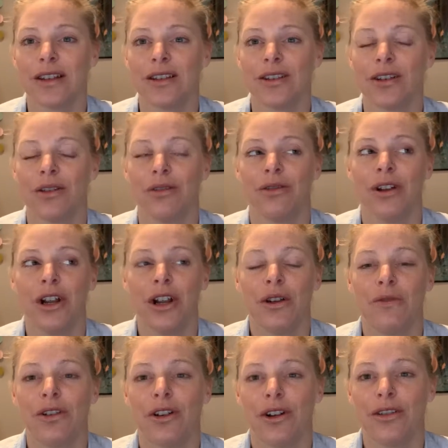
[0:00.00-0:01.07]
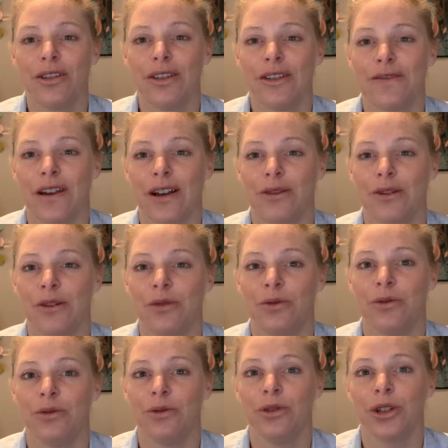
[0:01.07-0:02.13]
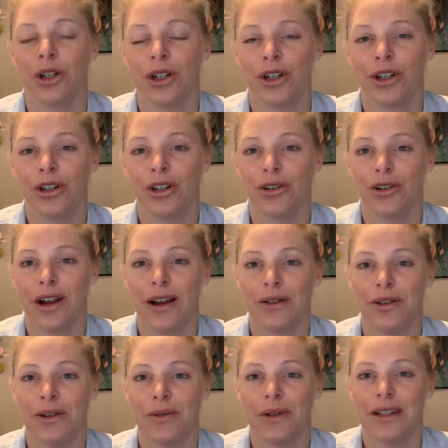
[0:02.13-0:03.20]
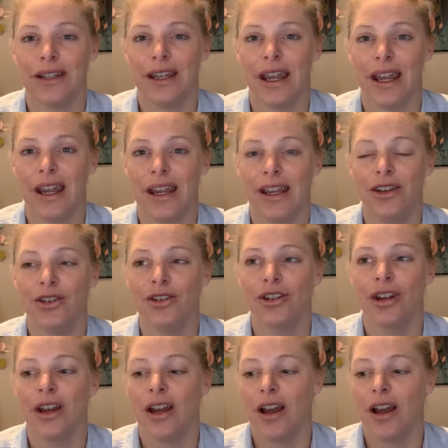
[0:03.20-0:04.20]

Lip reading: And so regardless of how you learn or how you engage,